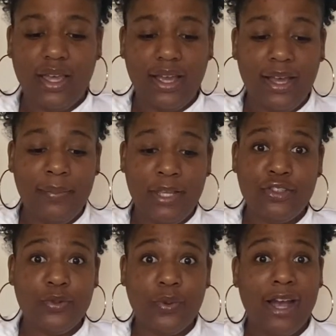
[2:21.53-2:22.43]

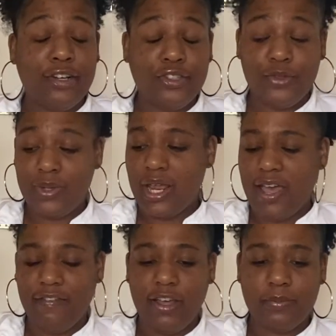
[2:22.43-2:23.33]
into our
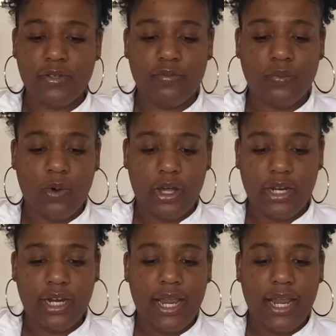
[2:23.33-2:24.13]
2.5 cups of water.